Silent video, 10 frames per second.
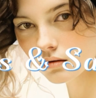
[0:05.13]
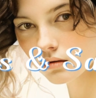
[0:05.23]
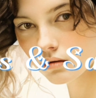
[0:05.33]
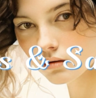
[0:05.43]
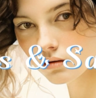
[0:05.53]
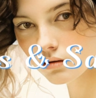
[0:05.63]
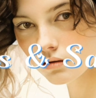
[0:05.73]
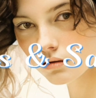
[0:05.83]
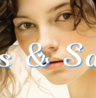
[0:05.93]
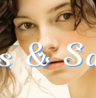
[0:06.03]

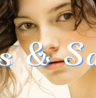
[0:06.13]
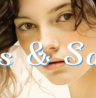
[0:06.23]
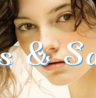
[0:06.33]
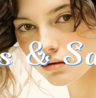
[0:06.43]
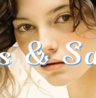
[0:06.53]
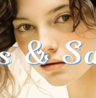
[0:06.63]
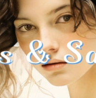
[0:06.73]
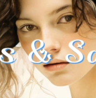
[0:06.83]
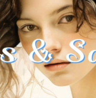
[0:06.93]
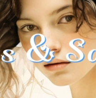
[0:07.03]

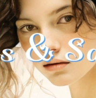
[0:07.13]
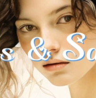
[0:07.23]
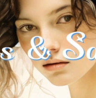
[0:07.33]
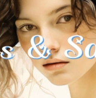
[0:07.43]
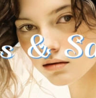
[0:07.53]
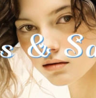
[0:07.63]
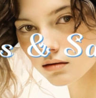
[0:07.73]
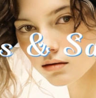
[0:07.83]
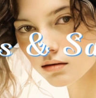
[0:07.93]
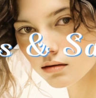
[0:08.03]

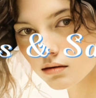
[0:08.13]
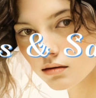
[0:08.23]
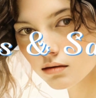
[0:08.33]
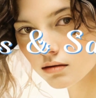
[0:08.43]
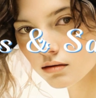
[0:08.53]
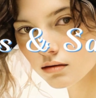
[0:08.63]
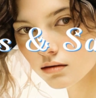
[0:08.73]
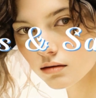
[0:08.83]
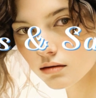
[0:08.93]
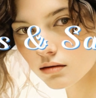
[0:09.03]
No one is speaking in this clip.